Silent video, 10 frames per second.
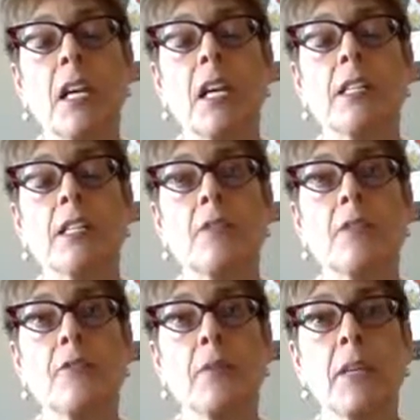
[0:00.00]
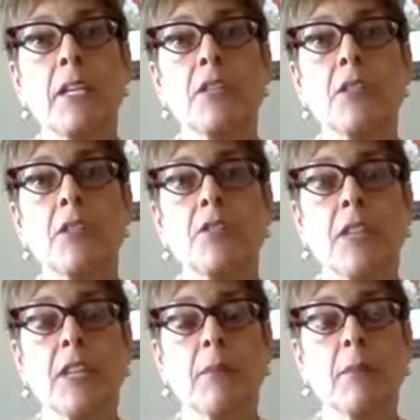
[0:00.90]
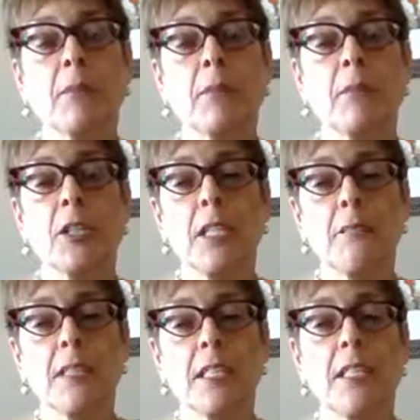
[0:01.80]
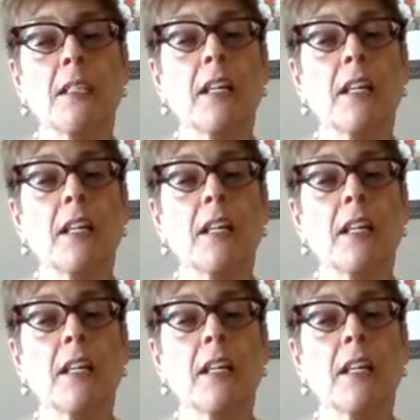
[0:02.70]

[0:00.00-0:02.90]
And so if a patient or family member comes in,